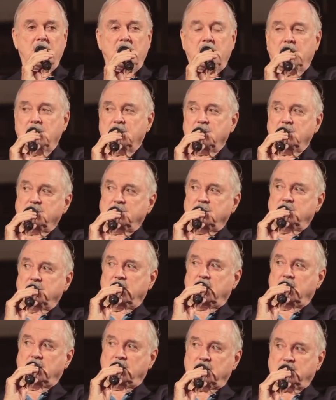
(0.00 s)
Now, did you
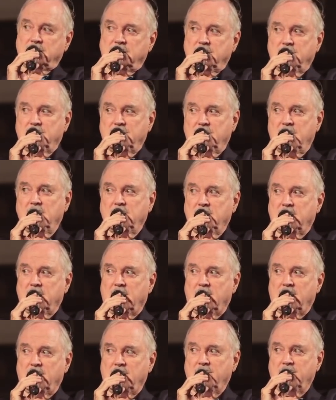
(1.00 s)
notice who wrote
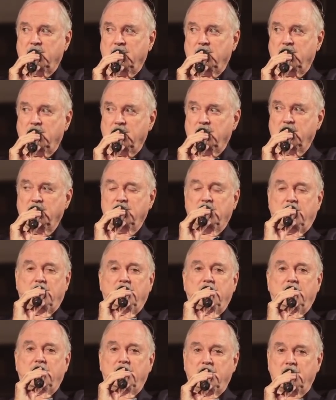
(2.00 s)
that review?
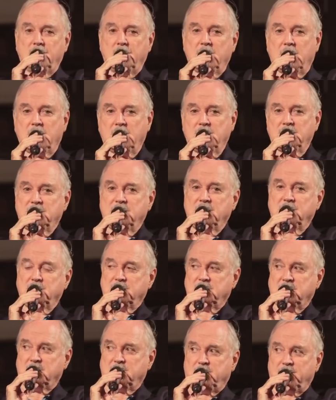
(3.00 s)
No. Did you notice he
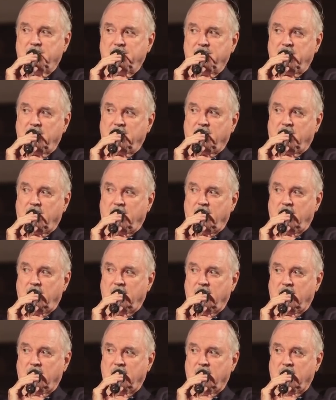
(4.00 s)
was a professor?